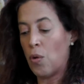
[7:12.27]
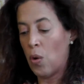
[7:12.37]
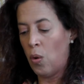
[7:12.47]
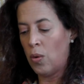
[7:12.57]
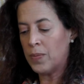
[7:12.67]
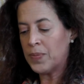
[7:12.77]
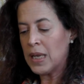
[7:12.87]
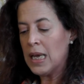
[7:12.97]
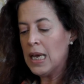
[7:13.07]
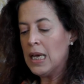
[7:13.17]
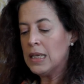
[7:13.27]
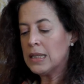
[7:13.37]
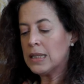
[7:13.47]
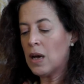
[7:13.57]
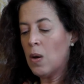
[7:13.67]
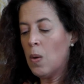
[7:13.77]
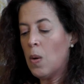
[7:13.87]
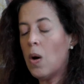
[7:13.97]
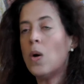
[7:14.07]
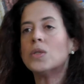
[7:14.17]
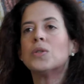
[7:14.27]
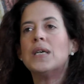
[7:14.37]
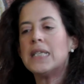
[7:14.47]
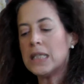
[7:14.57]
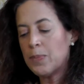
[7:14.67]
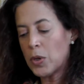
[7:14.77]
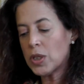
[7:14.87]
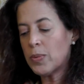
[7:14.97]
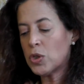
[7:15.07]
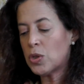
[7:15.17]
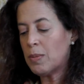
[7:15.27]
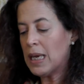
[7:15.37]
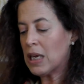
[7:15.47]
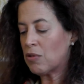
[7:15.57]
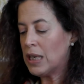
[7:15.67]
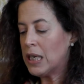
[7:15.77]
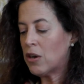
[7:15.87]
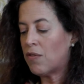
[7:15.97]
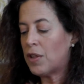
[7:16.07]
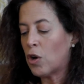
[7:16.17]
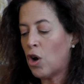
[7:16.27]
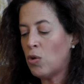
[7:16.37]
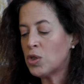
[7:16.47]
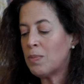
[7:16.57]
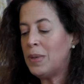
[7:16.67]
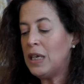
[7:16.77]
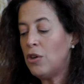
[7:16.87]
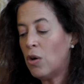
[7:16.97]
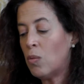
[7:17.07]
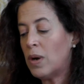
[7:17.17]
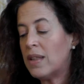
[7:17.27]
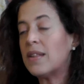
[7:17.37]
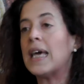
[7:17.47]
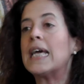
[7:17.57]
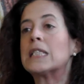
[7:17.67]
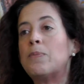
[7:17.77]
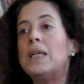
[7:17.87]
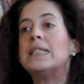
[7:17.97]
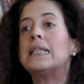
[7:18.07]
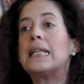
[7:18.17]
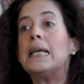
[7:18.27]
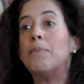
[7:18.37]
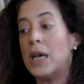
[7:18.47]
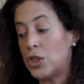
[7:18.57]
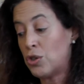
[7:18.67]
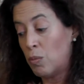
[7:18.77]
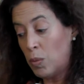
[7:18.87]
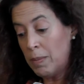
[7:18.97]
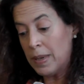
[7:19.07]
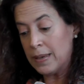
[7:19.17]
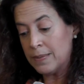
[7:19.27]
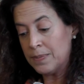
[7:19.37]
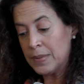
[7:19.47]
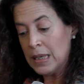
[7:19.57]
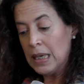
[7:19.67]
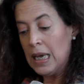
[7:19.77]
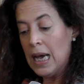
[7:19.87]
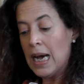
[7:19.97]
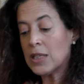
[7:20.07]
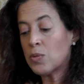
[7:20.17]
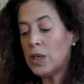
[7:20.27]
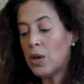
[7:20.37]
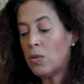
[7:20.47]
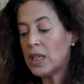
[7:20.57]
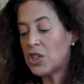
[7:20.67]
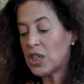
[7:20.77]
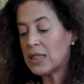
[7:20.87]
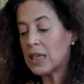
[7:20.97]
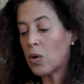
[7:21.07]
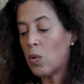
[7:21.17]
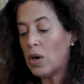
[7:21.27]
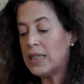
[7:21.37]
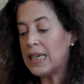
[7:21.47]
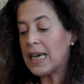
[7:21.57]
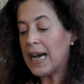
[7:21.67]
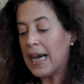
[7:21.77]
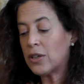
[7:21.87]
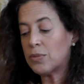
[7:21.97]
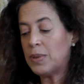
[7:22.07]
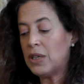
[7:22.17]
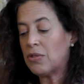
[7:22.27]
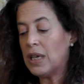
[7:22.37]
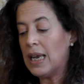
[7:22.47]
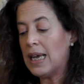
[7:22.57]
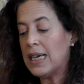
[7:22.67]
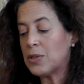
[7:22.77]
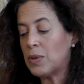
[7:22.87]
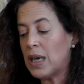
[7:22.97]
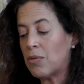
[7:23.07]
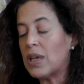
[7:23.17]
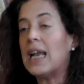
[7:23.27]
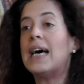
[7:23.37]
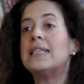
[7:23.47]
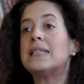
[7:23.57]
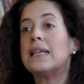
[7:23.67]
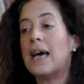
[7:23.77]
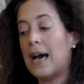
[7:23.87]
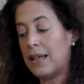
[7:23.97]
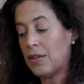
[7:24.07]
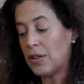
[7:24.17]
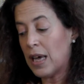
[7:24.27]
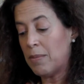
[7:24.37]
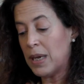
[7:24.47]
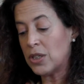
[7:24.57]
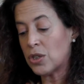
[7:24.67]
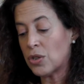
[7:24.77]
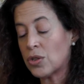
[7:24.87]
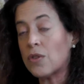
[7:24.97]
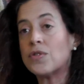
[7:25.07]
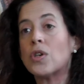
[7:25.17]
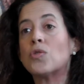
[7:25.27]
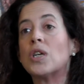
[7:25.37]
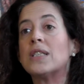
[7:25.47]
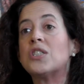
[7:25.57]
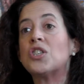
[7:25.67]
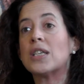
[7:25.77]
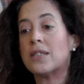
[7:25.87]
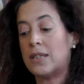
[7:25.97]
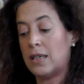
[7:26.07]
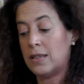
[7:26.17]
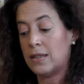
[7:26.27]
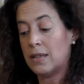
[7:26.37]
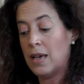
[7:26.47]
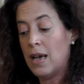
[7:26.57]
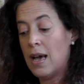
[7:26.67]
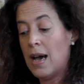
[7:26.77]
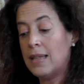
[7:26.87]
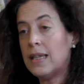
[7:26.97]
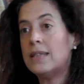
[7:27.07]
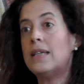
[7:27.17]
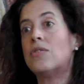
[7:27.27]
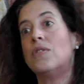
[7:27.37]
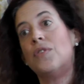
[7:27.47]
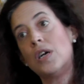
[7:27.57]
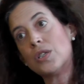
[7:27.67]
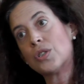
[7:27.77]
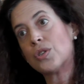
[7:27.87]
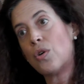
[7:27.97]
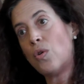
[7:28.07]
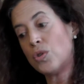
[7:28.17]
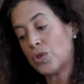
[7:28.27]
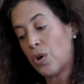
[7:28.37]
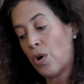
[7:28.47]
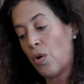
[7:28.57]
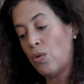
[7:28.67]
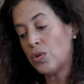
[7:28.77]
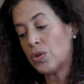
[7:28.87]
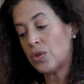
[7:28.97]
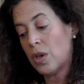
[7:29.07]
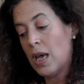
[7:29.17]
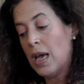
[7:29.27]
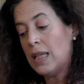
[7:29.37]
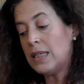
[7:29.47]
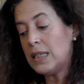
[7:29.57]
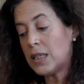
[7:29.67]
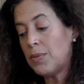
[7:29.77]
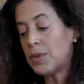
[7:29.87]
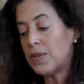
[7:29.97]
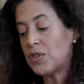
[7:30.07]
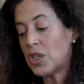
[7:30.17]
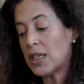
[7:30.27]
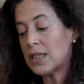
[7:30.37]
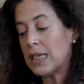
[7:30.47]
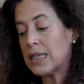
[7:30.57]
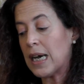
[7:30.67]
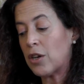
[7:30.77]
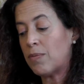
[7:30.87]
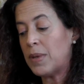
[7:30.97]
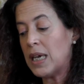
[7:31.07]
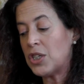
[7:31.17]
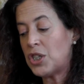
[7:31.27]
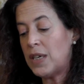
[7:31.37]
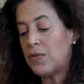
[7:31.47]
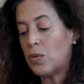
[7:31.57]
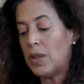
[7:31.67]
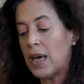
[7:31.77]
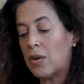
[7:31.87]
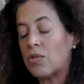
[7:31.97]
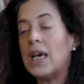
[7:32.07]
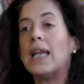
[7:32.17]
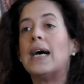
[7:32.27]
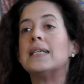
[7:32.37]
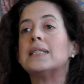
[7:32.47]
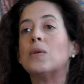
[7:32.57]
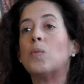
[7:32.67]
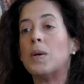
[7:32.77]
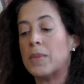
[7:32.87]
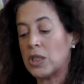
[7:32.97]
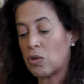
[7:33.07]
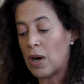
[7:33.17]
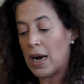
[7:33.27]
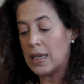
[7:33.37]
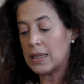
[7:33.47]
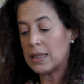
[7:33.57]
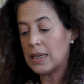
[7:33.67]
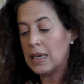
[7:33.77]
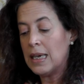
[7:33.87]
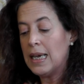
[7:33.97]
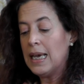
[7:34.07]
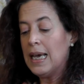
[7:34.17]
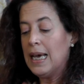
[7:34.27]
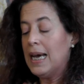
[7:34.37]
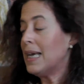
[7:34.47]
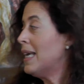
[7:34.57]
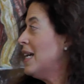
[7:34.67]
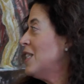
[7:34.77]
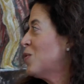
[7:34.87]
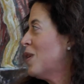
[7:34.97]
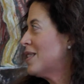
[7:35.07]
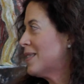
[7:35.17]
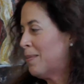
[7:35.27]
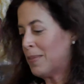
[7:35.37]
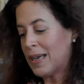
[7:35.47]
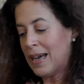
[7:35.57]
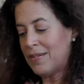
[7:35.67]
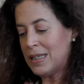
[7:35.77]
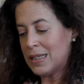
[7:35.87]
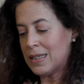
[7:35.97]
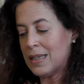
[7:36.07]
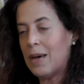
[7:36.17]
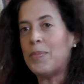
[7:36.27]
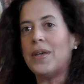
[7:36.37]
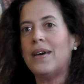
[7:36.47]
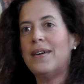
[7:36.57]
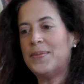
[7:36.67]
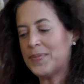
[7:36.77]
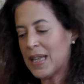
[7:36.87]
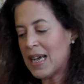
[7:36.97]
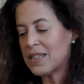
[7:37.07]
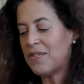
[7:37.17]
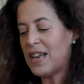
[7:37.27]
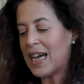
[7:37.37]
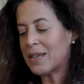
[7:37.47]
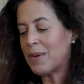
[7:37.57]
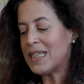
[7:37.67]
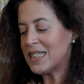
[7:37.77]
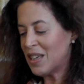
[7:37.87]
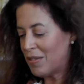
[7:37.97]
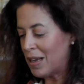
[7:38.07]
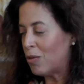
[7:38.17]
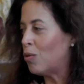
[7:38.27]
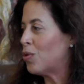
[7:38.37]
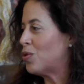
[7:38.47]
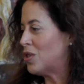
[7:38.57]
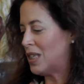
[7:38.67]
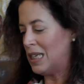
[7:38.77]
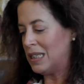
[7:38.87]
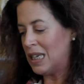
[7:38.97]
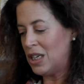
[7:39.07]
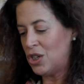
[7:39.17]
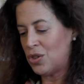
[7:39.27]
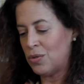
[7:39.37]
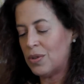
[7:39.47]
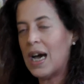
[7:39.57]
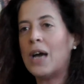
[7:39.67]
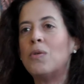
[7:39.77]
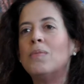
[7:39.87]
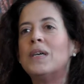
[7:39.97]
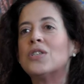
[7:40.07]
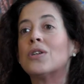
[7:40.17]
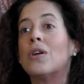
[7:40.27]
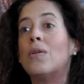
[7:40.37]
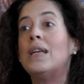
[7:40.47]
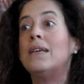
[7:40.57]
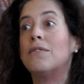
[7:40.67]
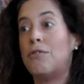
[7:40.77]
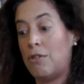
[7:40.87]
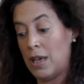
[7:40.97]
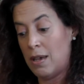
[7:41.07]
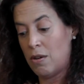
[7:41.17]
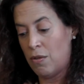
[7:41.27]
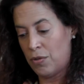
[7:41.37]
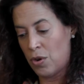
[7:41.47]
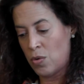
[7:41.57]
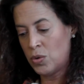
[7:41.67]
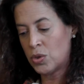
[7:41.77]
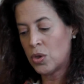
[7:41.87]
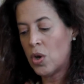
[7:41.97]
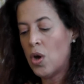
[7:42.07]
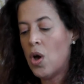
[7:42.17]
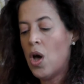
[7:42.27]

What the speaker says: for all. So also it is possible to make a reading of the goals beyond whether they explicitly mention women, as we know that gender equality cannot be realized without realizing other dimensions of social justice, and that the reverse also holds. Distributive justice cannot be achieved without realizing women's rights. And here is where some caveats appear, as flagged by several authors in the issue. I will mention only 3 of those.